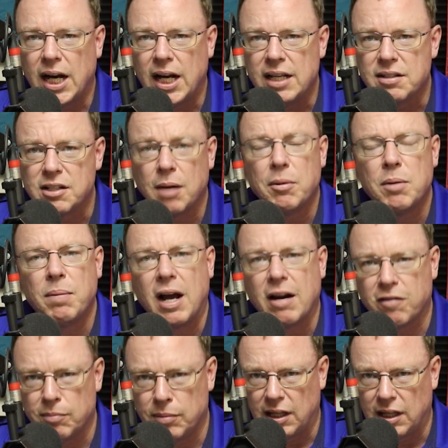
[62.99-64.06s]
He's coming
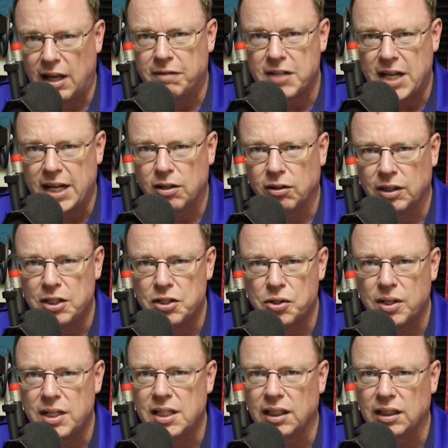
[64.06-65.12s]
back left ankle
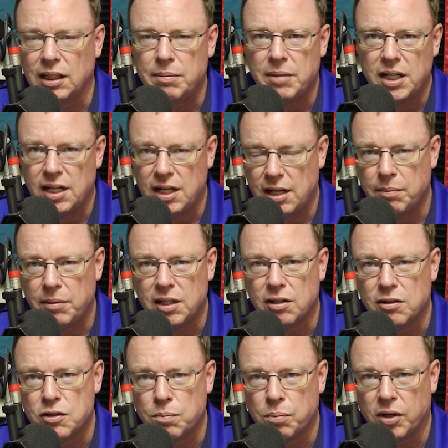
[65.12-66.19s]
injury that limited him in
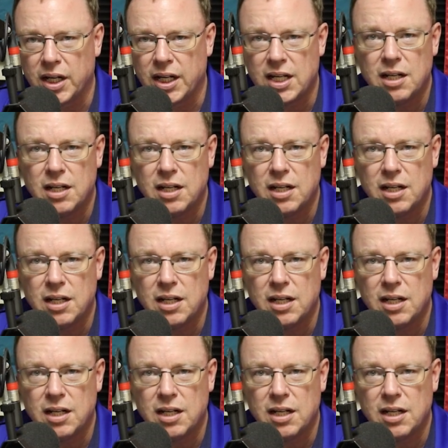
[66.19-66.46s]
the spring.